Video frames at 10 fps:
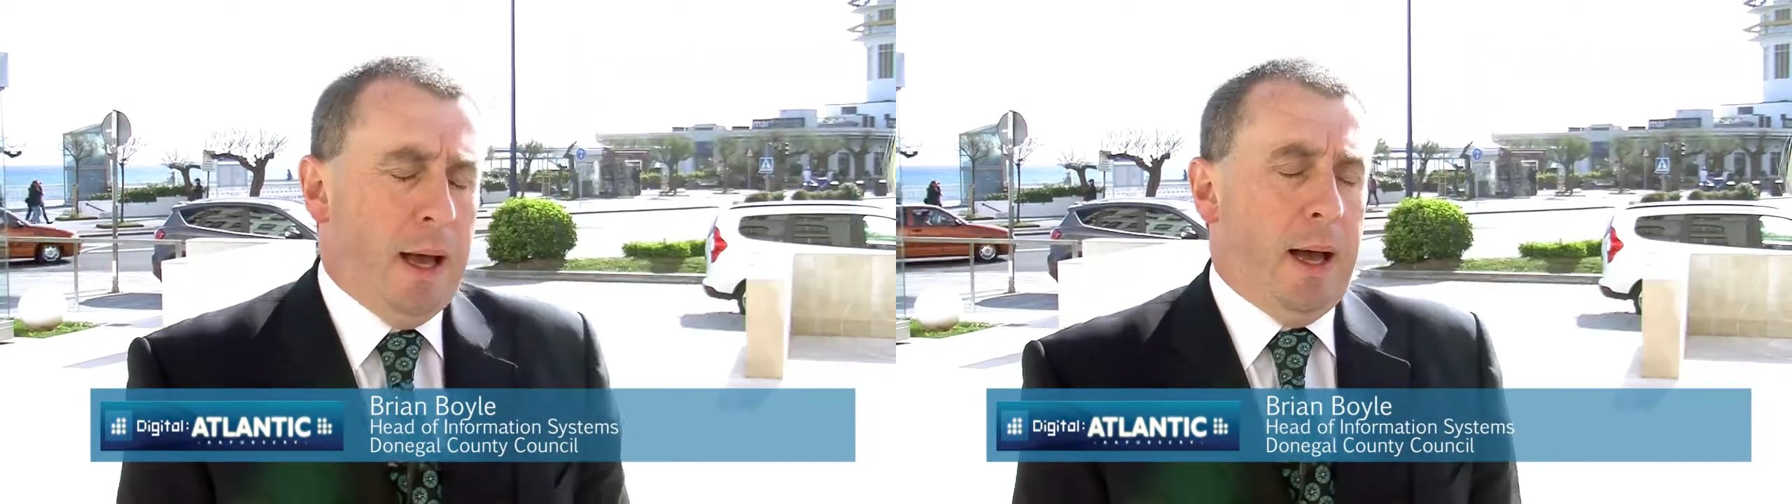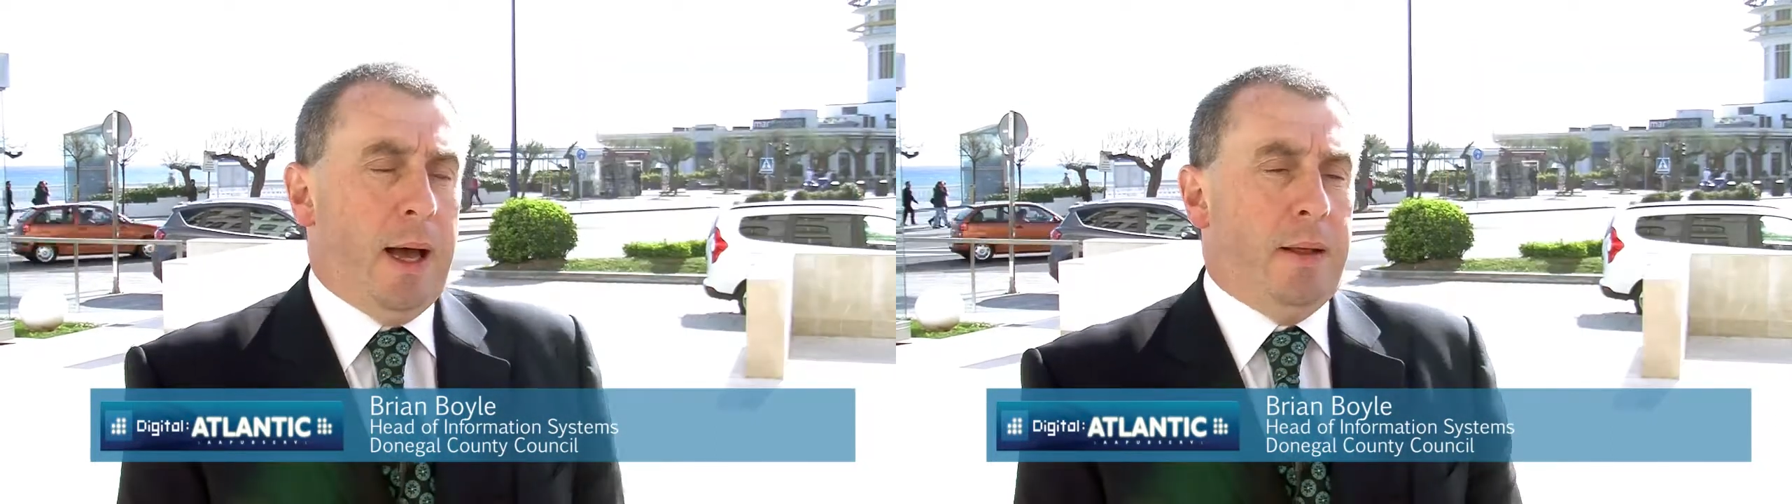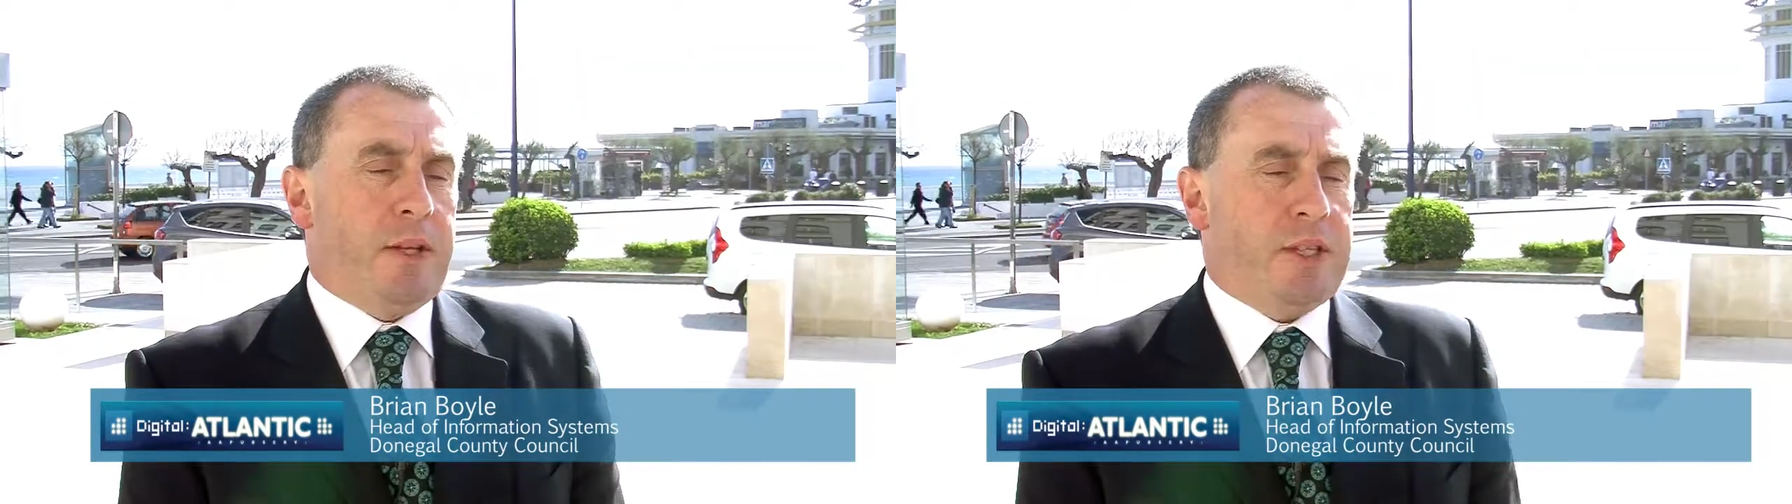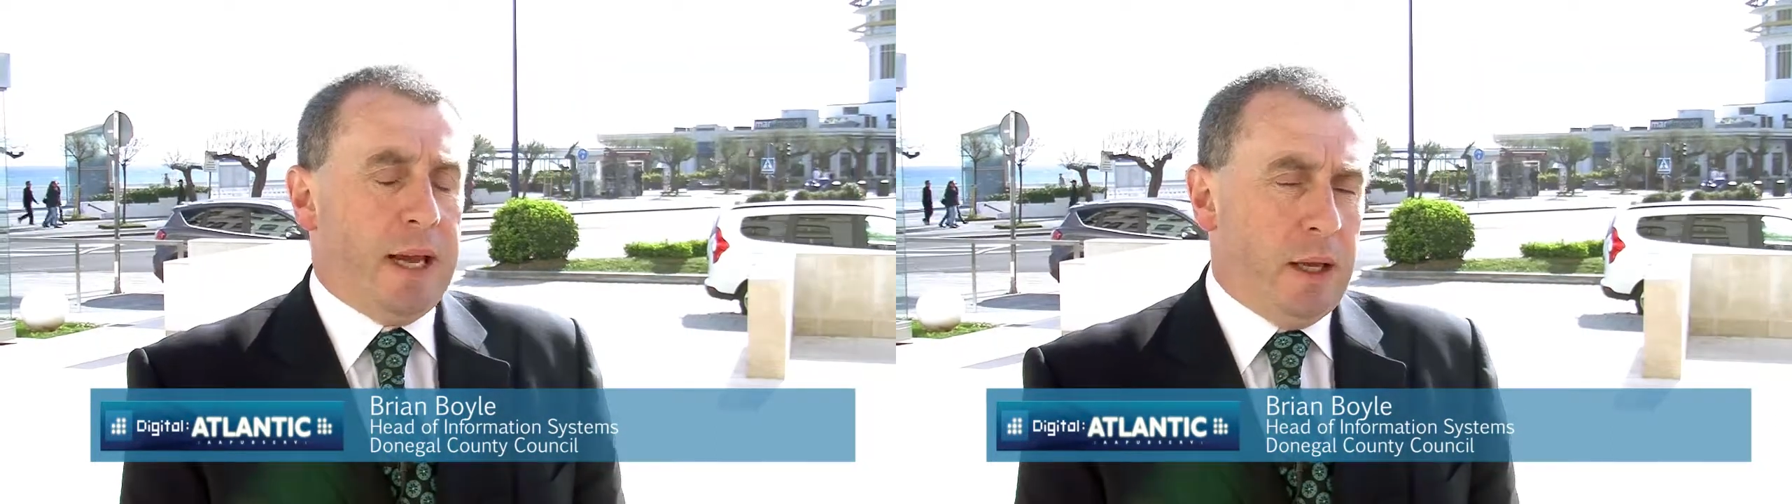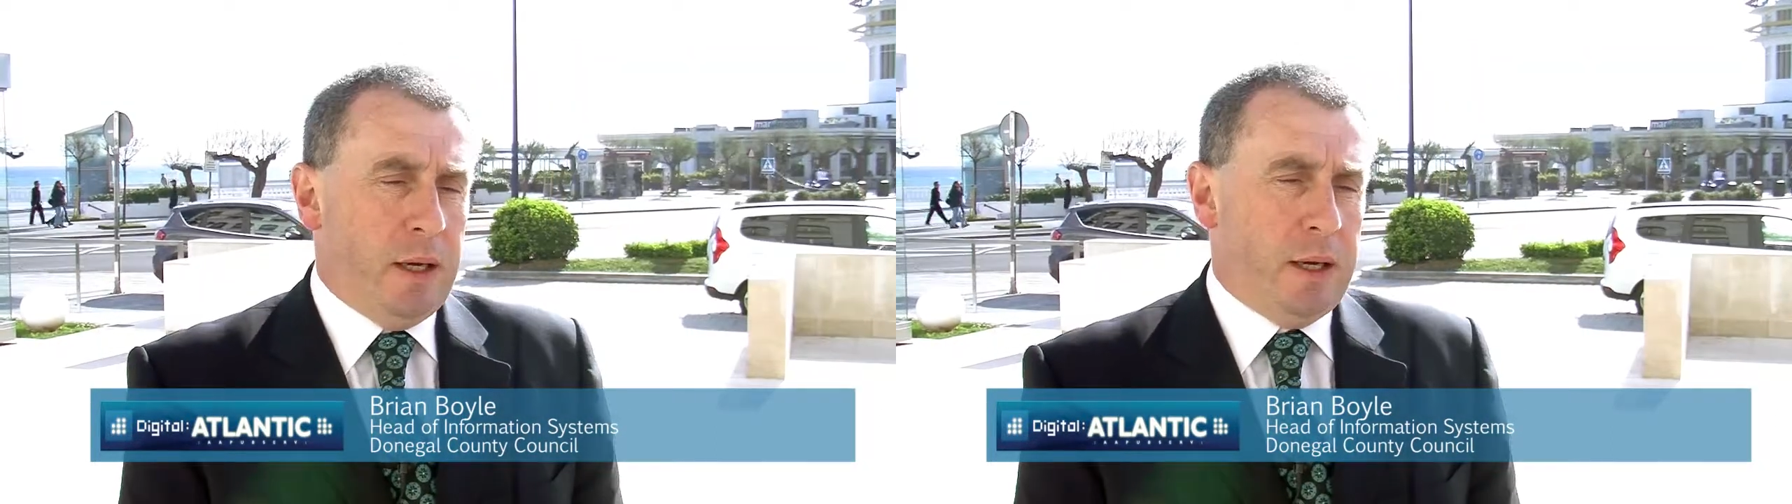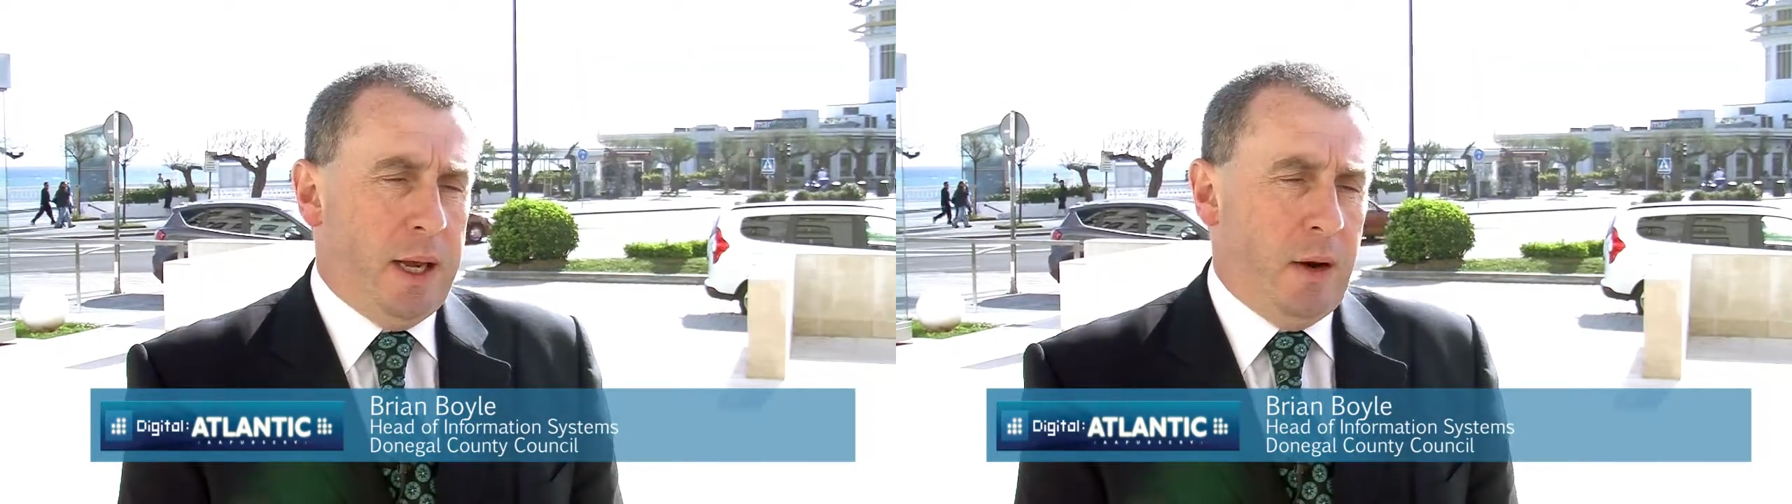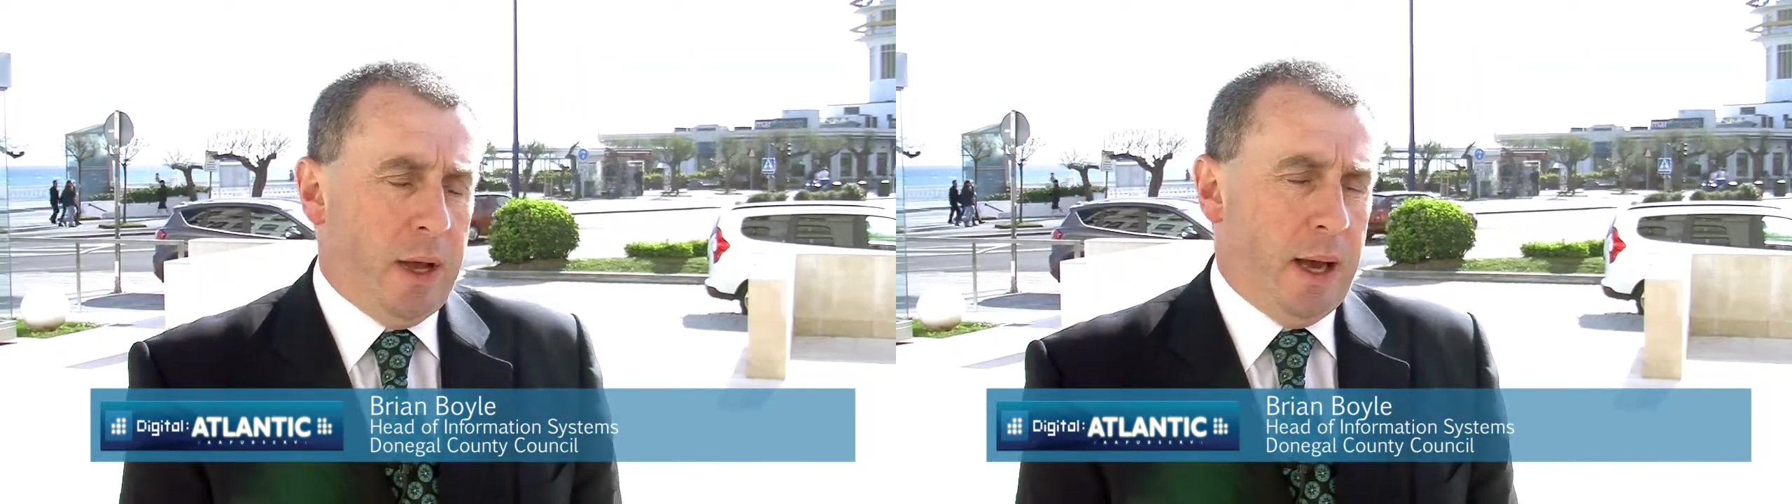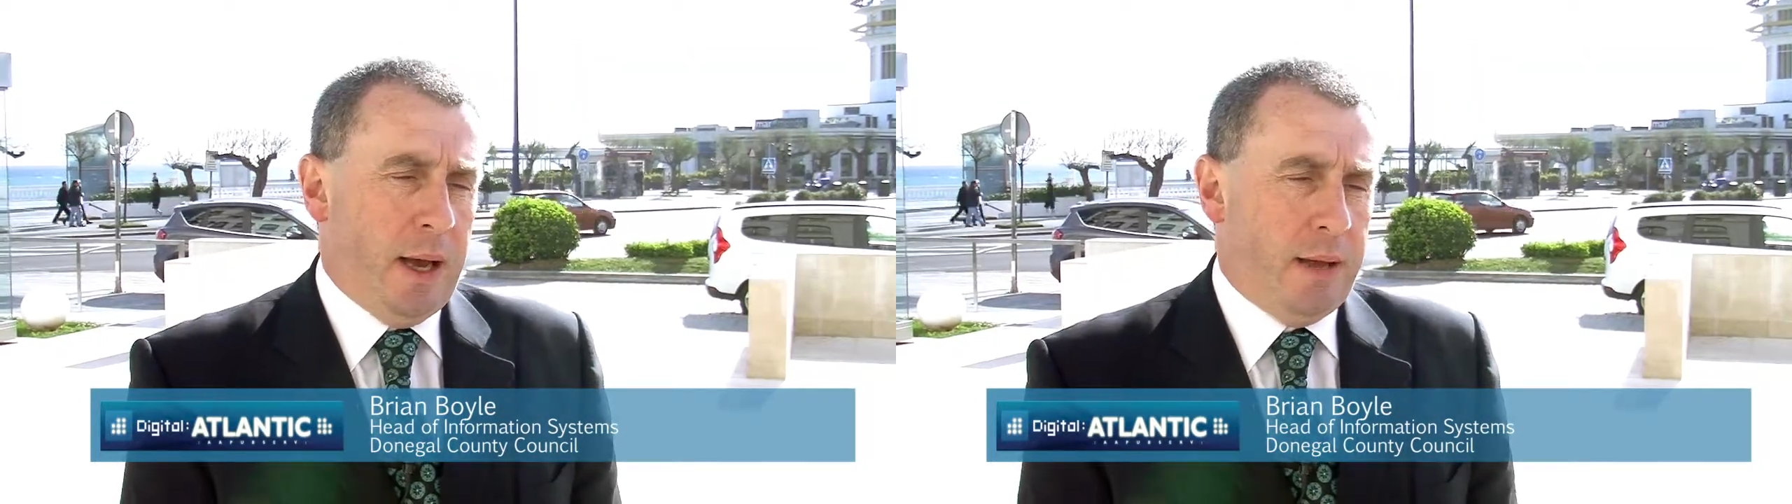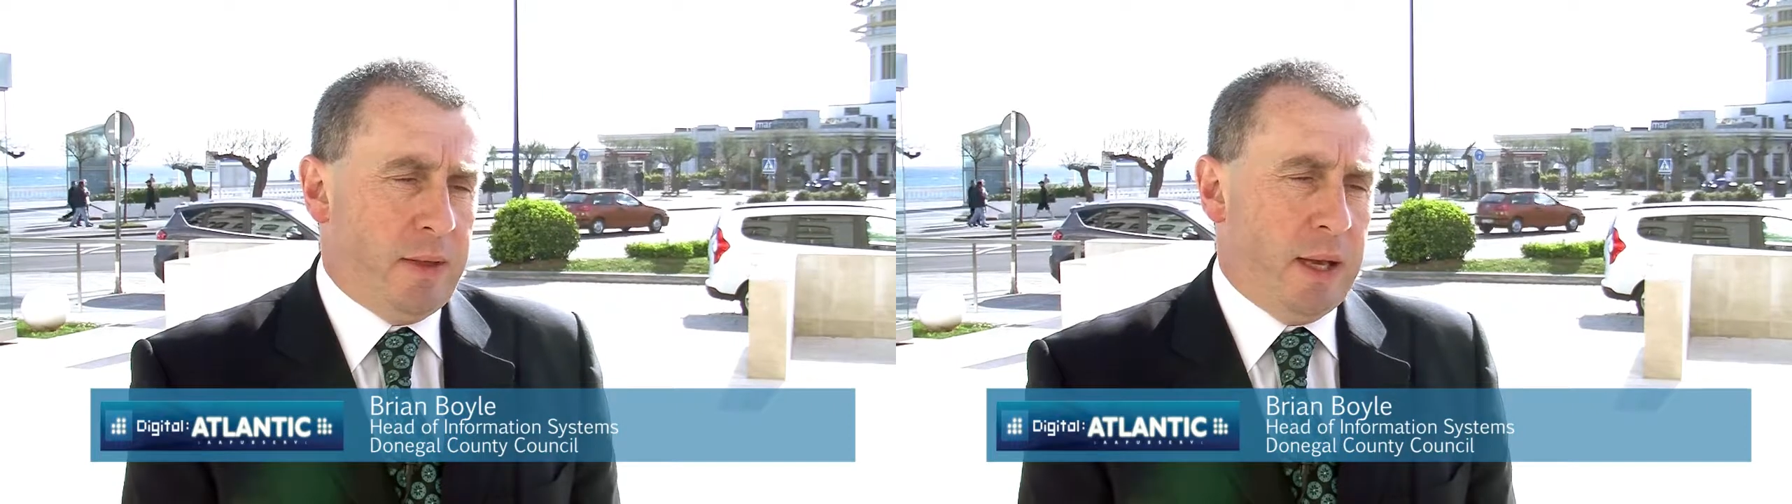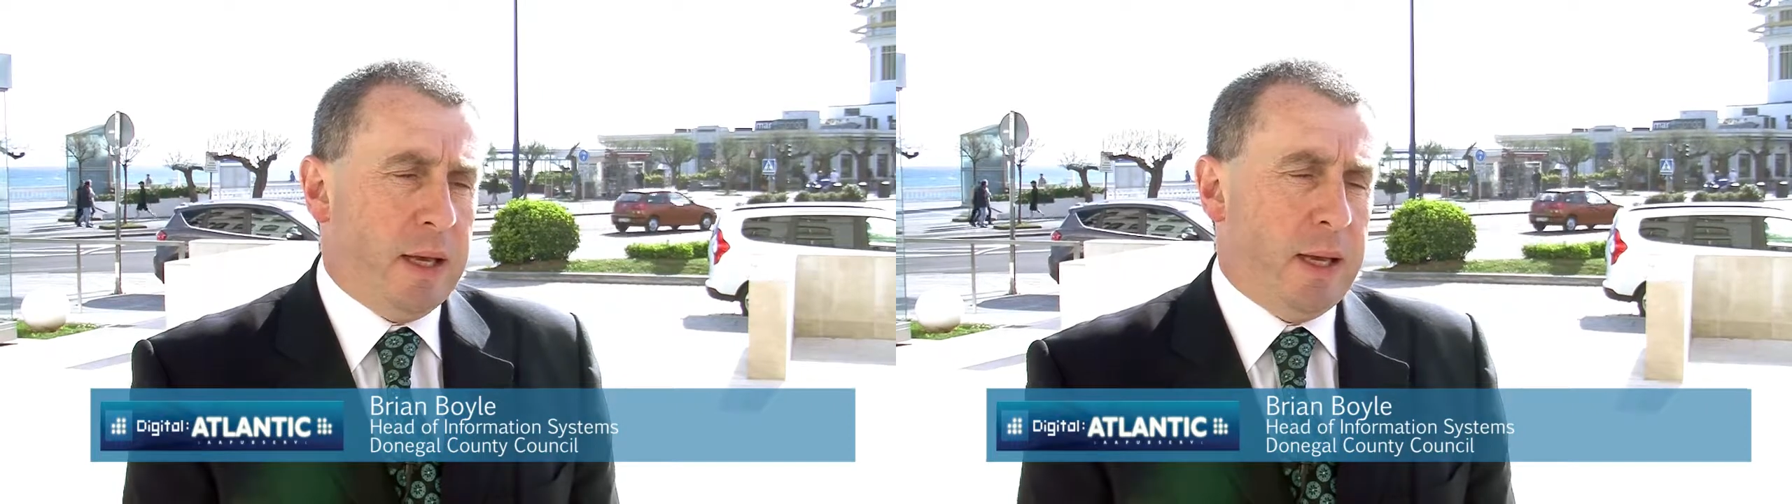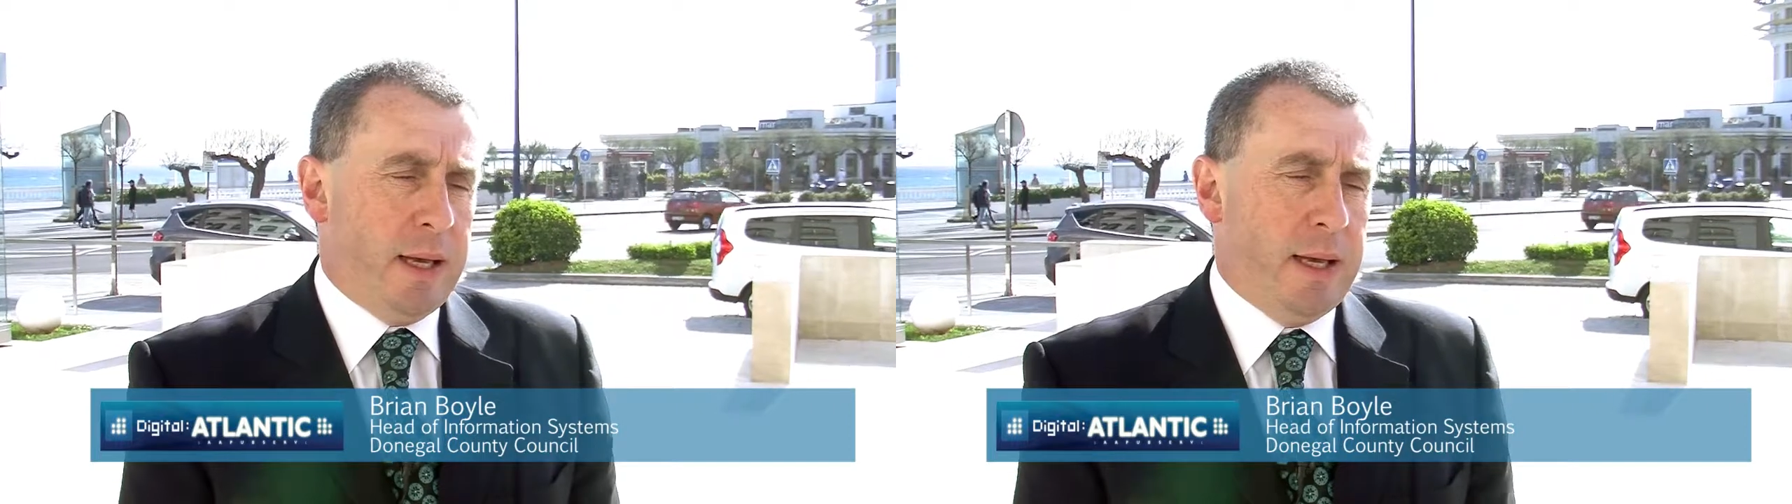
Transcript: Uh, the second area, I think,